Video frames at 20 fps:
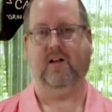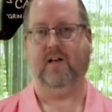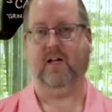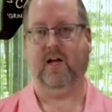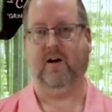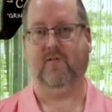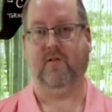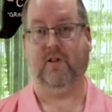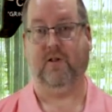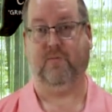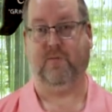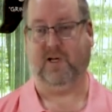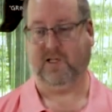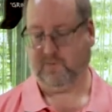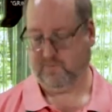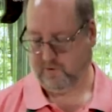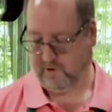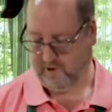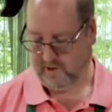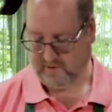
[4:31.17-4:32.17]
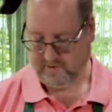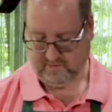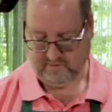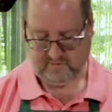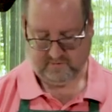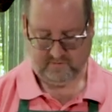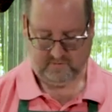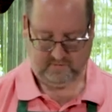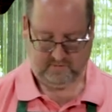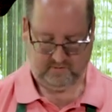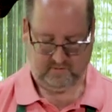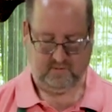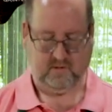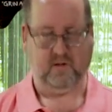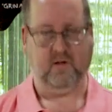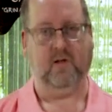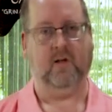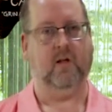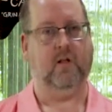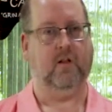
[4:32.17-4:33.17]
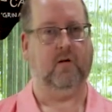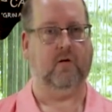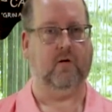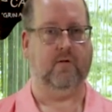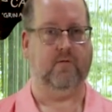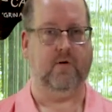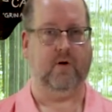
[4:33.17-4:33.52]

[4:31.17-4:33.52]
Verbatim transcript: Now for the best part, or